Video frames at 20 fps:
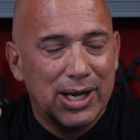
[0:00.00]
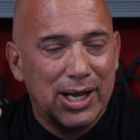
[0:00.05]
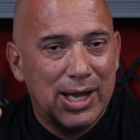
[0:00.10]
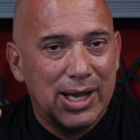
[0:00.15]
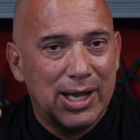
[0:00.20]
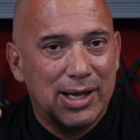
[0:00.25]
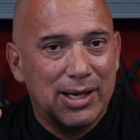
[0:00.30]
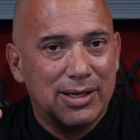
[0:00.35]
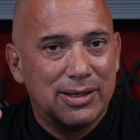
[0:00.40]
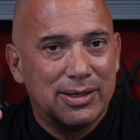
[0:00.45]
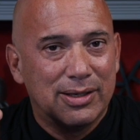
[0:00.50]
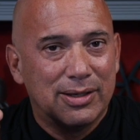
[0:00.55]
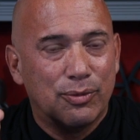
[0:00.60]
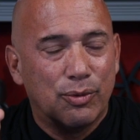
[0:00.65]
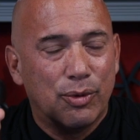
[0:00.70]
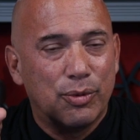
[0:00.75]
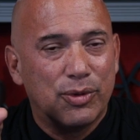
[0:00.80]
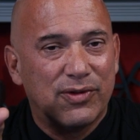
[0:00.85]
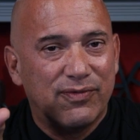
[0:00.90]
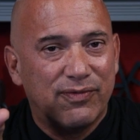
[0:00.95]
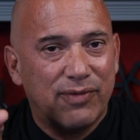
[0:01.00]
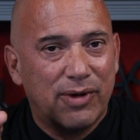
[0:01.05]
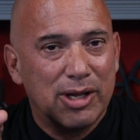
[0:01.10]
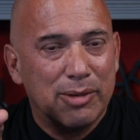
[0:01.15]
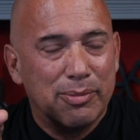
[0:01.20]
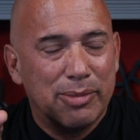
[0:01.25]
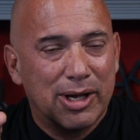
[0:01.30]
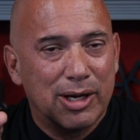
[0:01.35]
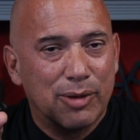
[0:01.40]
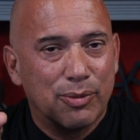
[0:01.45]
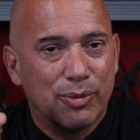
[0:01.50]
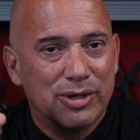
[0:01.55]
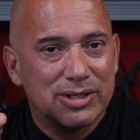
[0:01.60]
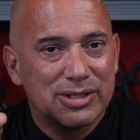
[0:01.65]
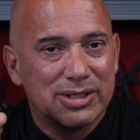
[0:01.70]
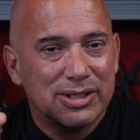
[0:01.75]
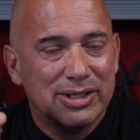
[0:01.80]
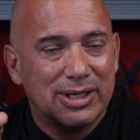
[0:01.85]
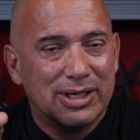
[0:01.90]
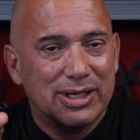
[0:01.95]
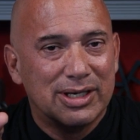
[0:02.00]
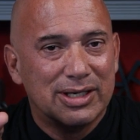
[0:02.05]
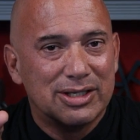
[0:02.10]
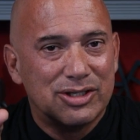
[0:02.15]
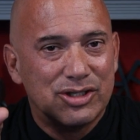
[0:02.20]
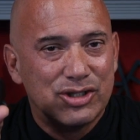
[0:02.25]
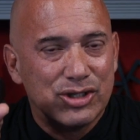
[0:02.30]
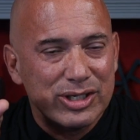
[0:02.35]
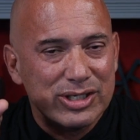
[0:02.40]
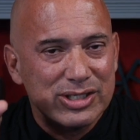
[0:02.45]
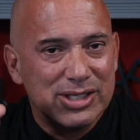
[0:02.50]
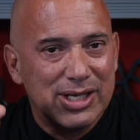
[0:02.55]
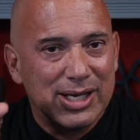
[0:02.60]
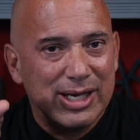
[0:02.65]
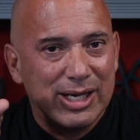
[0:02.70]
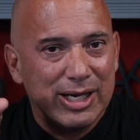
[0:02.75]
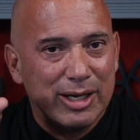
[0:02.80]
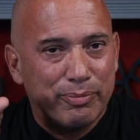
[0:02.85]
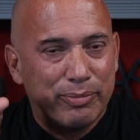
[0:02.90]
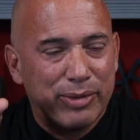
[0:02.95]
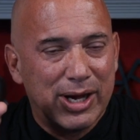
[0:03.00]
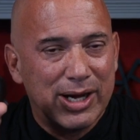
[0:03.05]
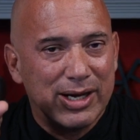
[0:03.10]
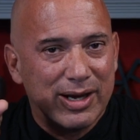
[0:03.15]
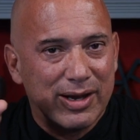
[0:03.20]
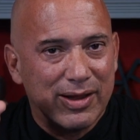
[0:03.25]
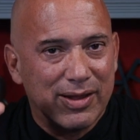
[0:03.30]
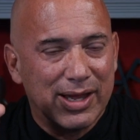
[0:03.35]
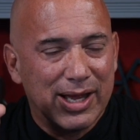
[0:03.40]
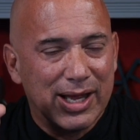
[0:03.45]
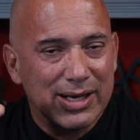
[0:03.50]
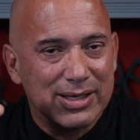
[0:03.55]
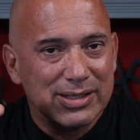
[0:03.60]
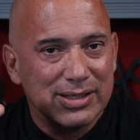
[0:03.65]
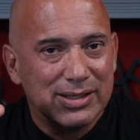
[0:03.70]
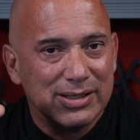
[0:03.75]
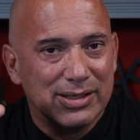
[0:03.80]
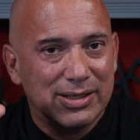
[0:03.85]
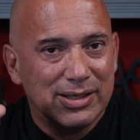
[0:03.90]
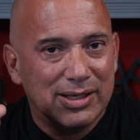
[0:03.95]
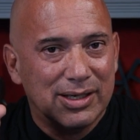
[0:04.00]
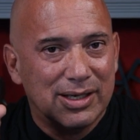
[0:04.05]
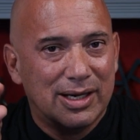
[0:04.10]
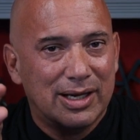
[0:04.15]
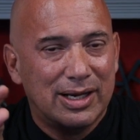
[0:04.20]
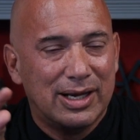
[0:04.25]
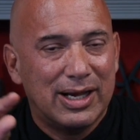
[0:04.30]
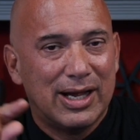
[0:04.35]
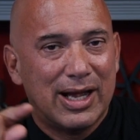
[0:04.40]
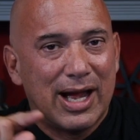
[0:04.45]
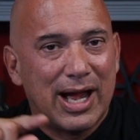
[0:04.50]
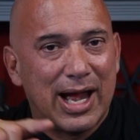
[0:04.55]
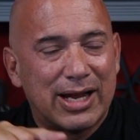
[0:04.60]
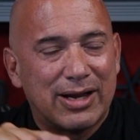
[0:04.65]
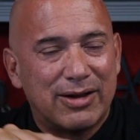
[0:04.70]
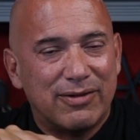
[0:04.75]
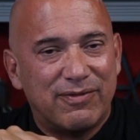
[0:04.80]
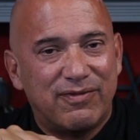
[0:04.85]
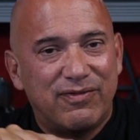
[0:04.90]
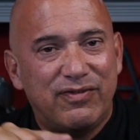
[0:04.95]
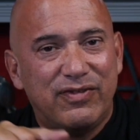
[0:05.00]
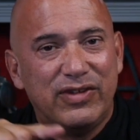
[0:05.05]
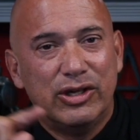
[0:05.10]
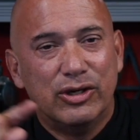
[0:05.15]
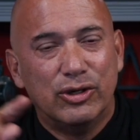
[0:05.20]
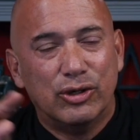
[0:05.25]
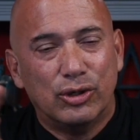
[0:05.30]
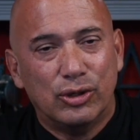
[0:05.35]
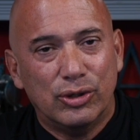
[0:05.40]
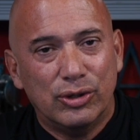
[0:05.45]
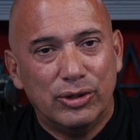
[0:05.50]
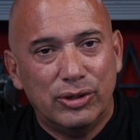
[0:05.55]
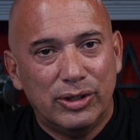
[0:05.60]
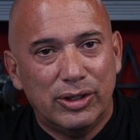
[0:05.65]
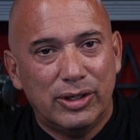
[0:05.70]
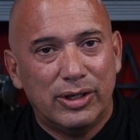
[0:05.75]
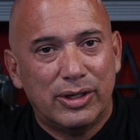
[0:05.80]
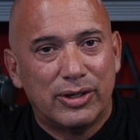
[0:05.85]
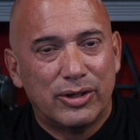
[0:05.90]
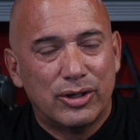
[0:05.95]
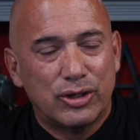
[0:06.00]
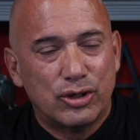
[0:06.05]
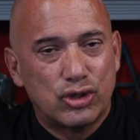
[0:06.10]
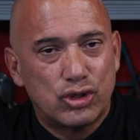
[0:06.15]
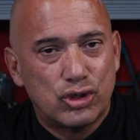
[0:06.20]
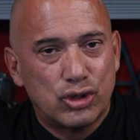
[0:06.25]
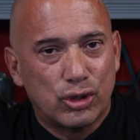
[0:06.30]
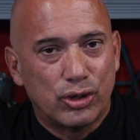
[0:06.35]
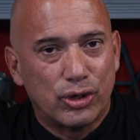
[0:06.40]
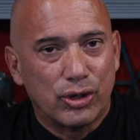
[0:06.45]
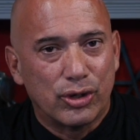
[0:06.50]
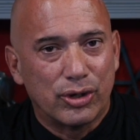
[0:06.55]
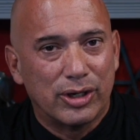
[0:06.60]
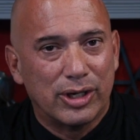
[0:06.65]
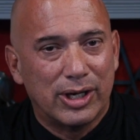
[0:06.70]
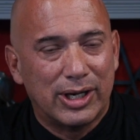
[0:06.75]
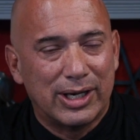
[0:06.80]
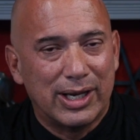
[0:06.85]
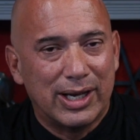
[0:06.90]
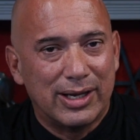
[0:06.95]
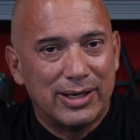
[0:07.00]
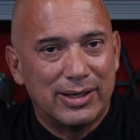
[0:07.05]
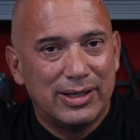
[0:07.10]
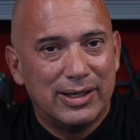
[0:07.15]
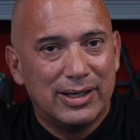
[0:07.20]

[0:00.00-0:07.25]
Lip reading: And what was funny about it was just taking a bite into that, I could feel the sugar again.